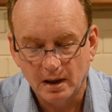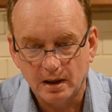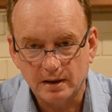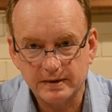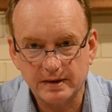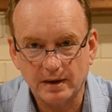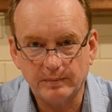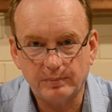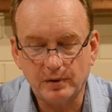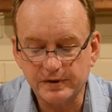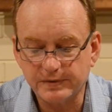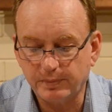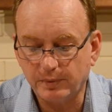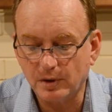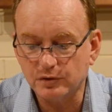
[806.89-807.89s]
And so
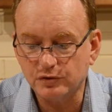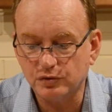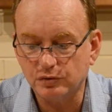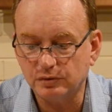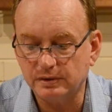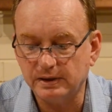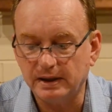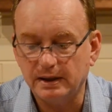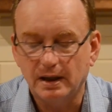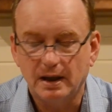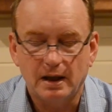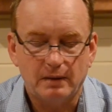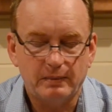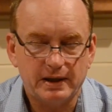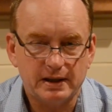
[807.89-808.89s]
Prospero truly,
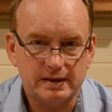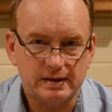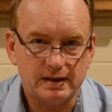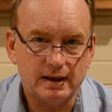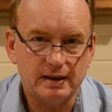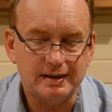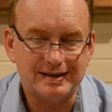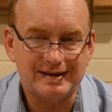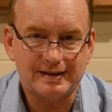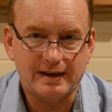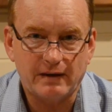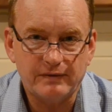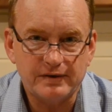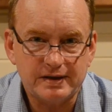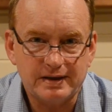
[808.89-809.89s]
we can say,
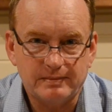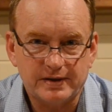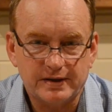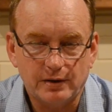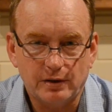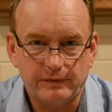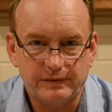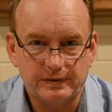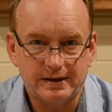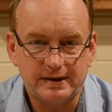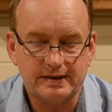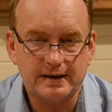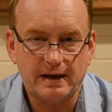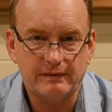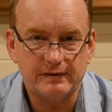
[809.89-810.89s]
discovers himself and
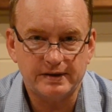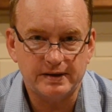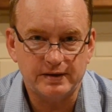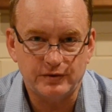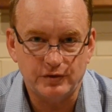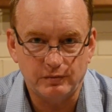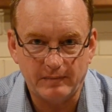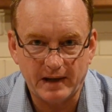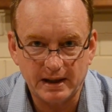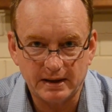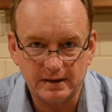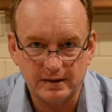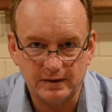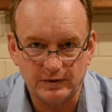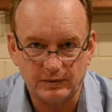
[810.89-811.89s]
discovers his
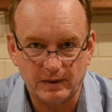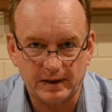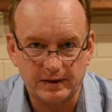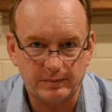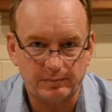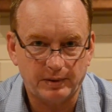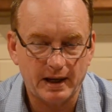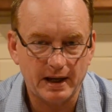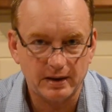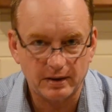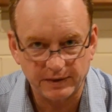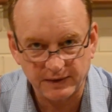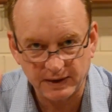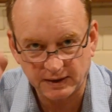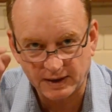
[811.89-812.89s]
humanity throughout the play. And I
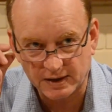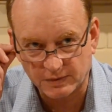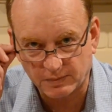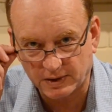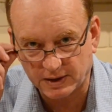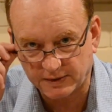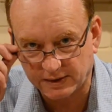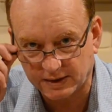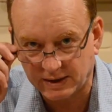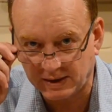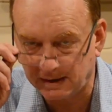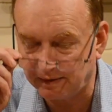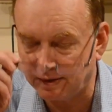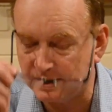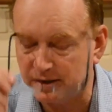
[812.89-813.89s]
think that's one of the key
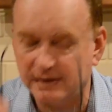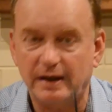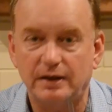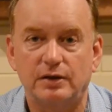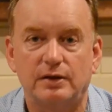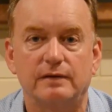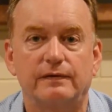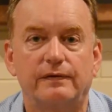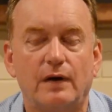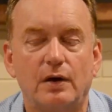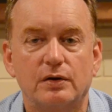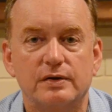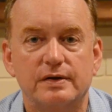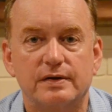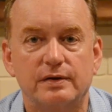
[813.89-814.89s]
things that you can
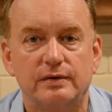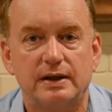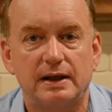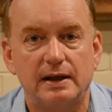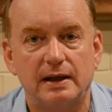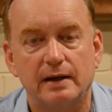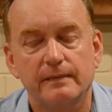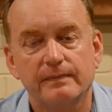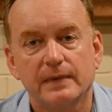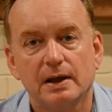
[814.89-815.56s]
focus on here.